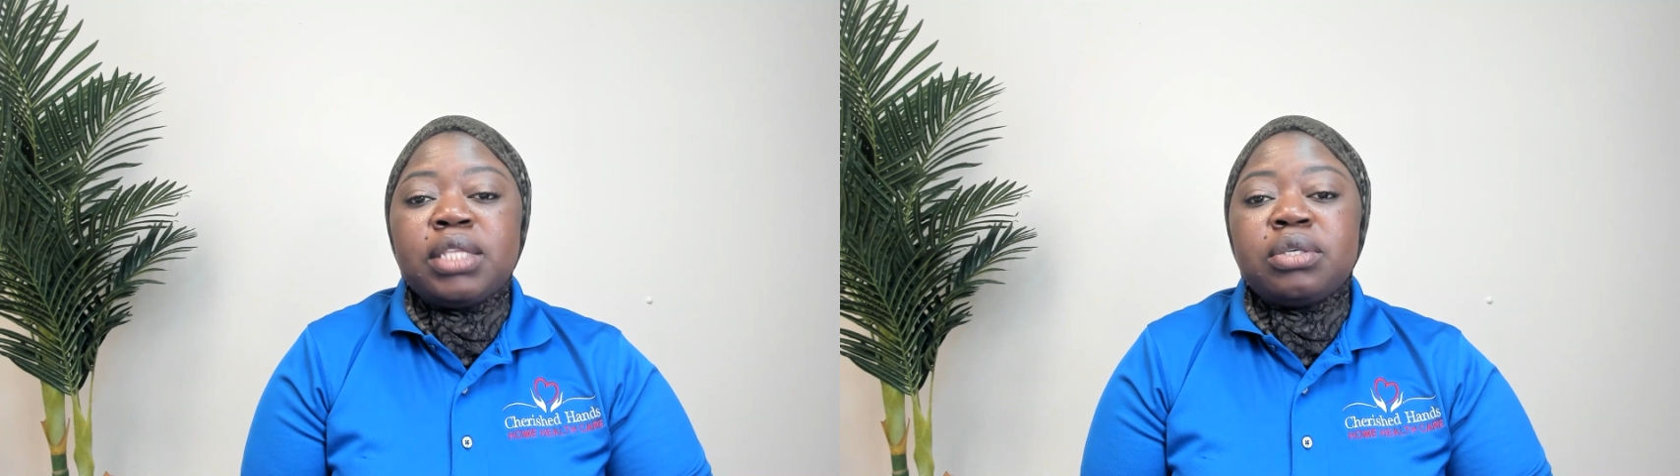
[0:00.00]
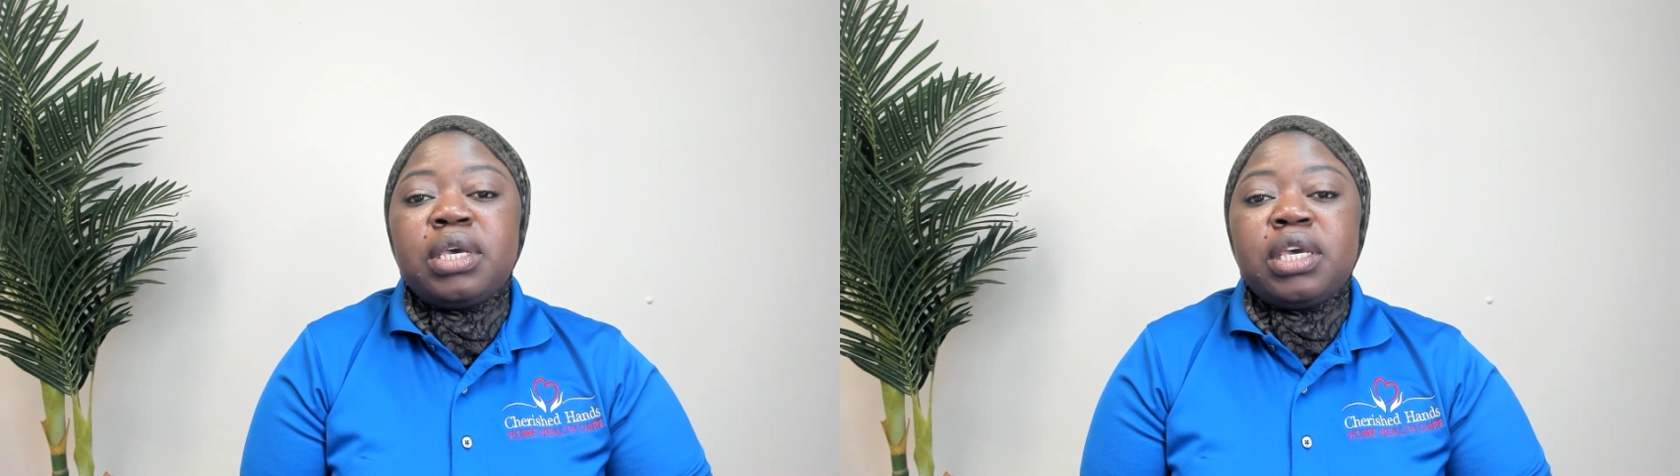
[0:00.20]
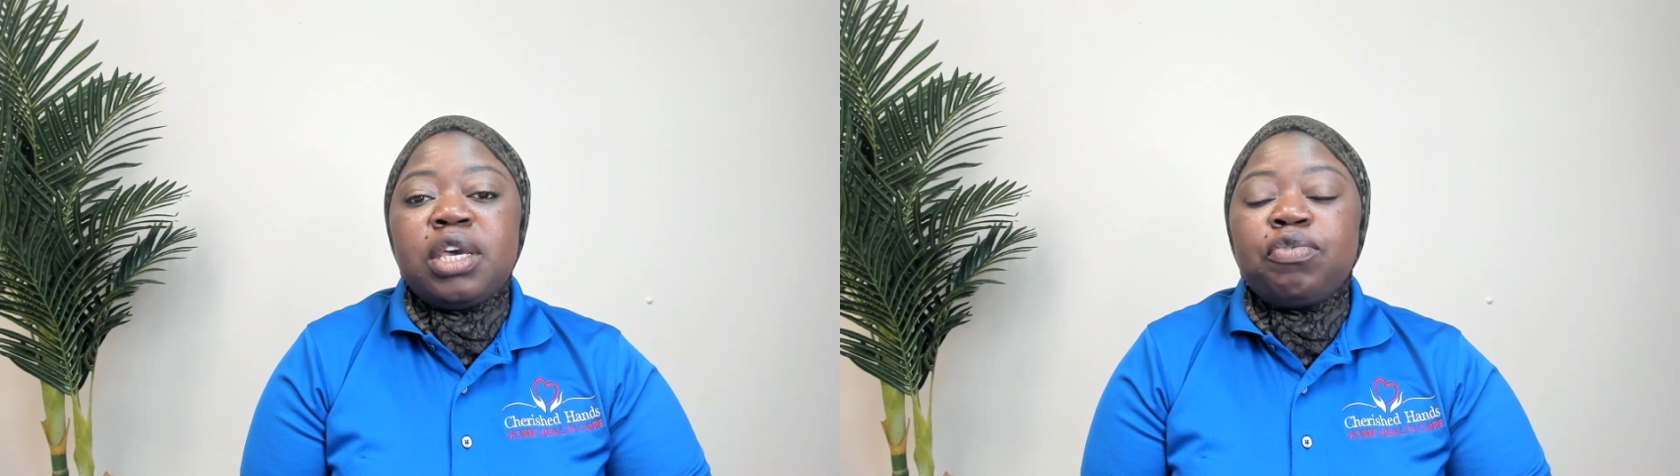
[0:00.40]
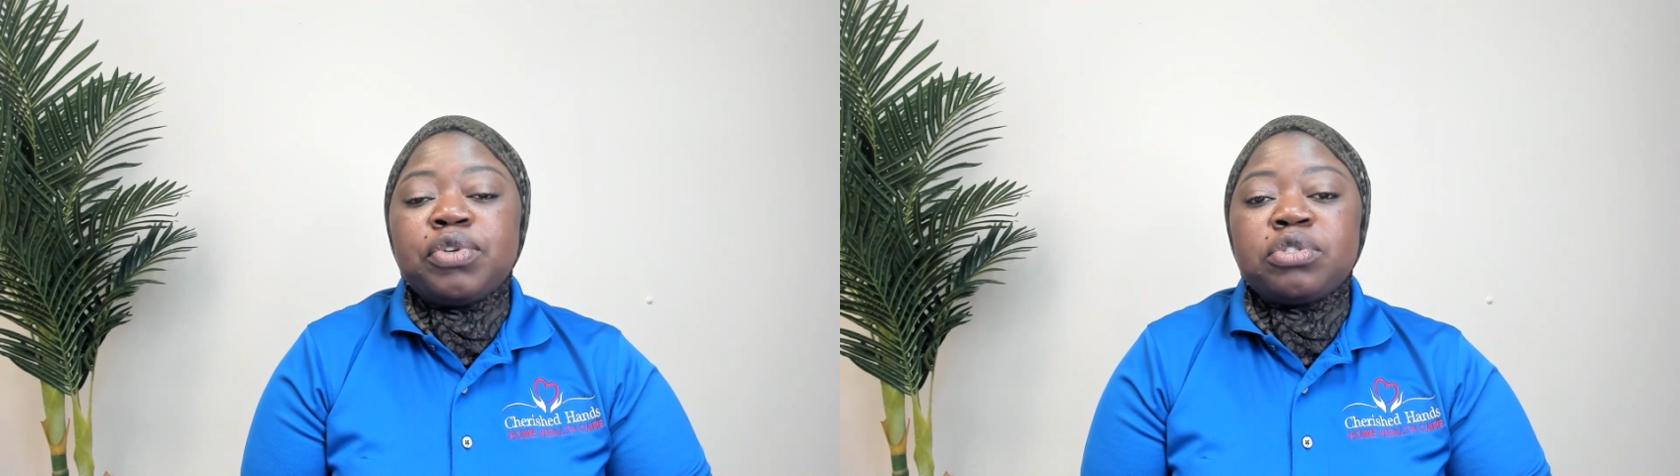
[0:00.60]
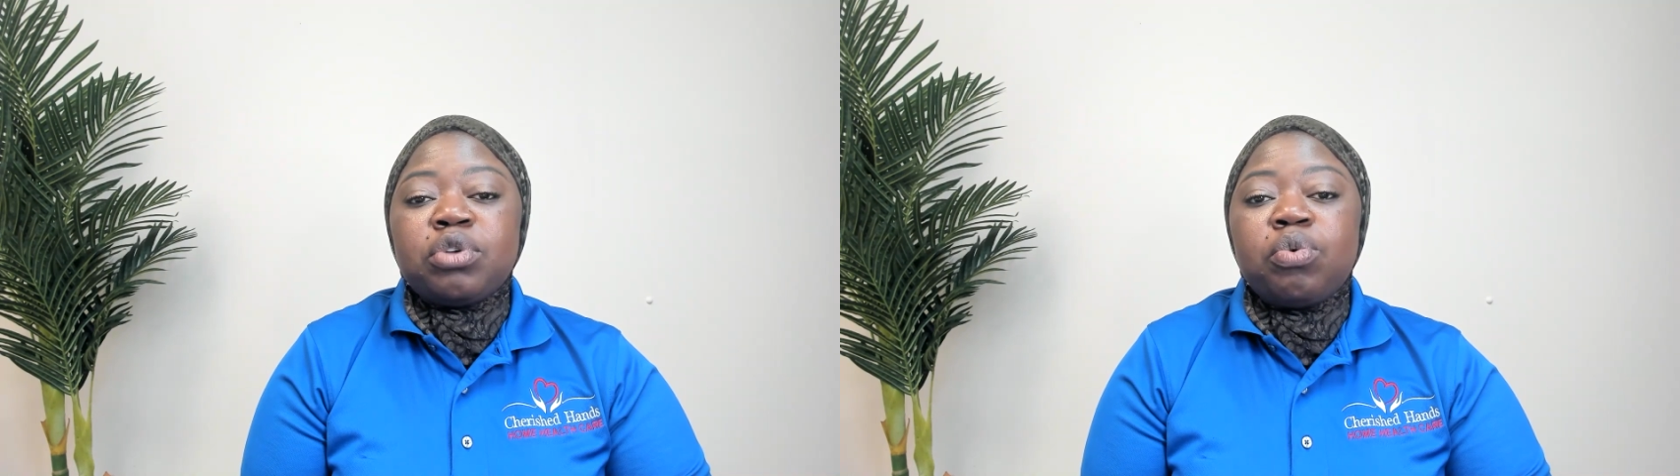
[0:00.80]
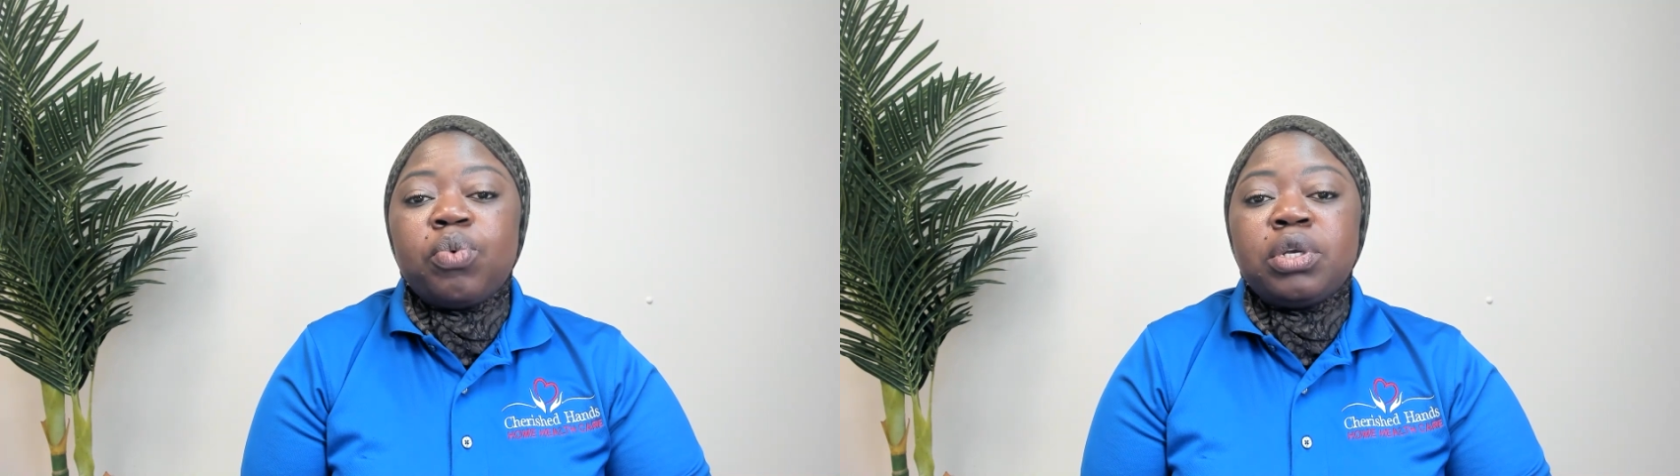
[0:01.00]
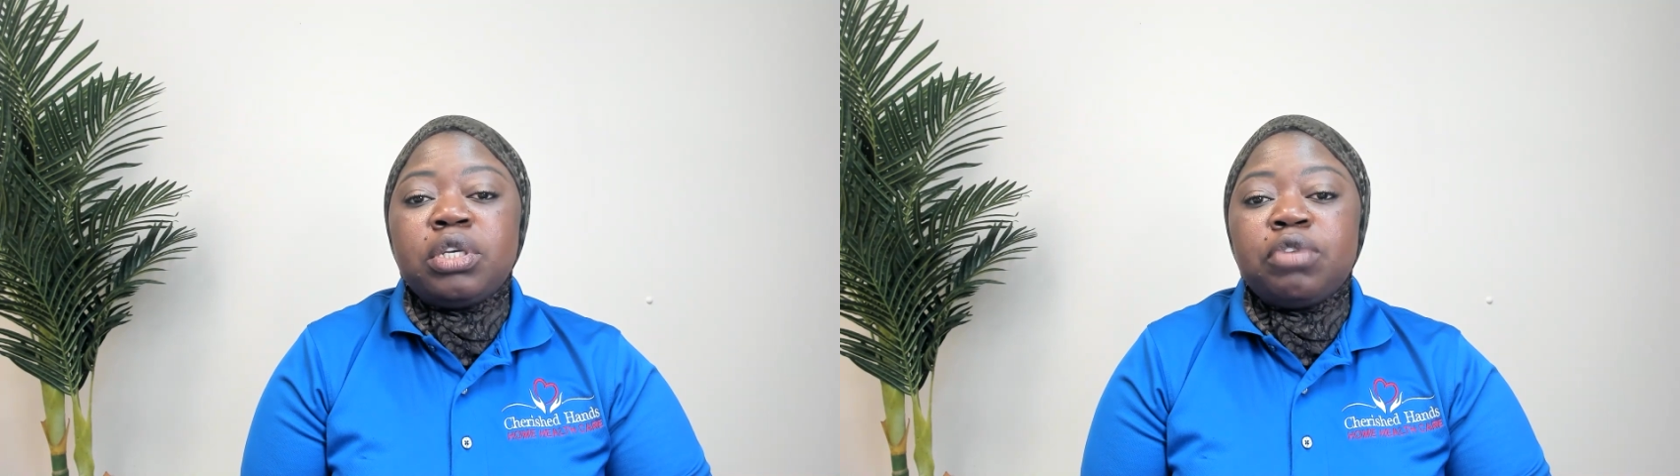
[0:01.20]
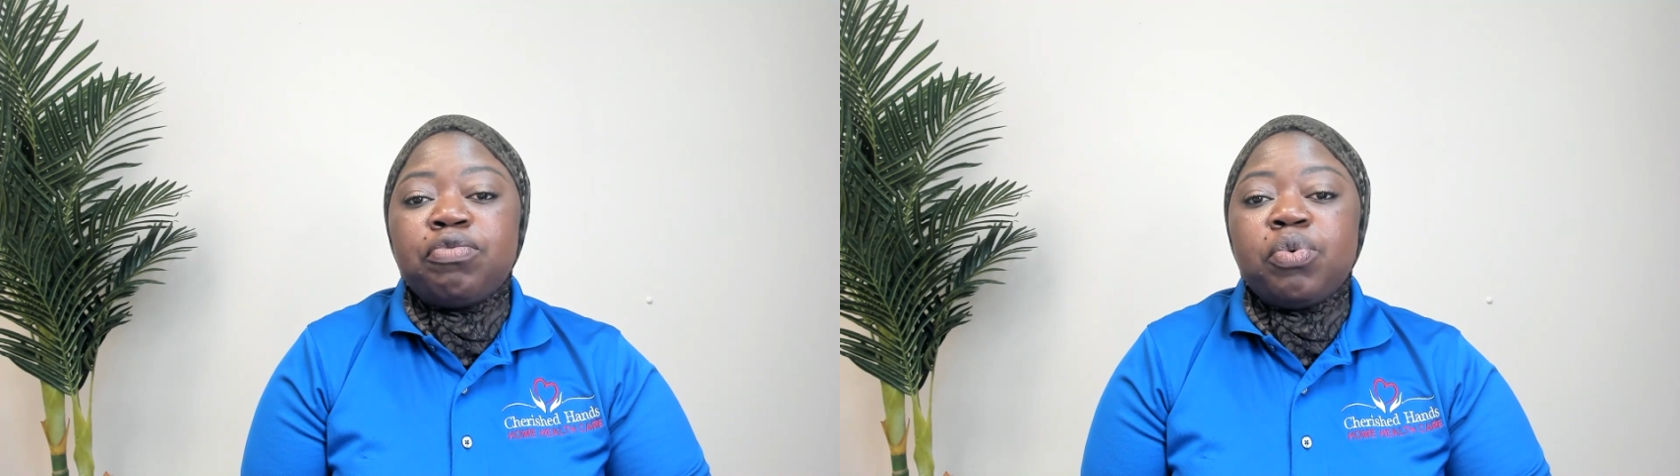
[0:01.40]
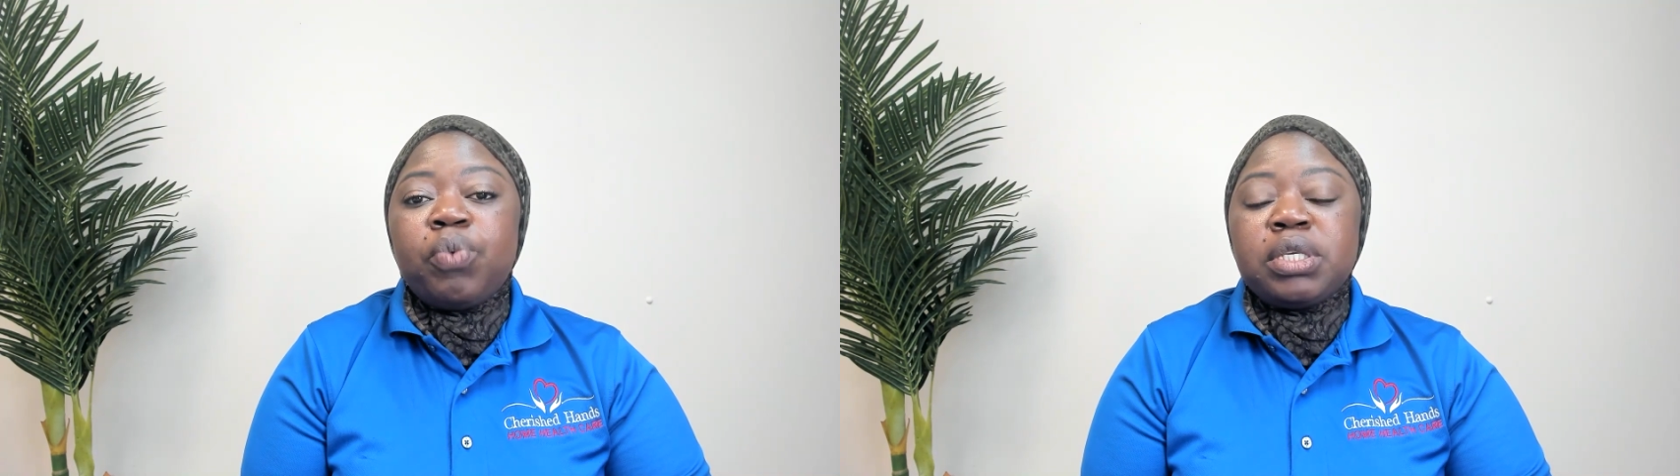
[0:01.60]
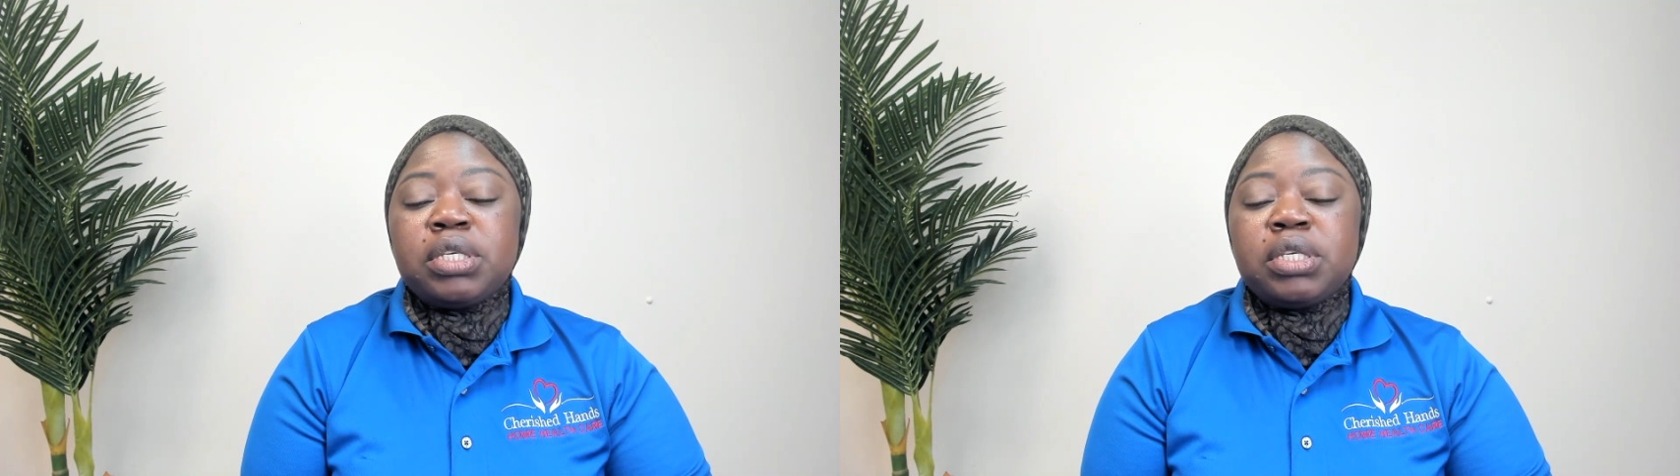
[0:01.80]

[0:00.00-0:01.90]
to care for someone living with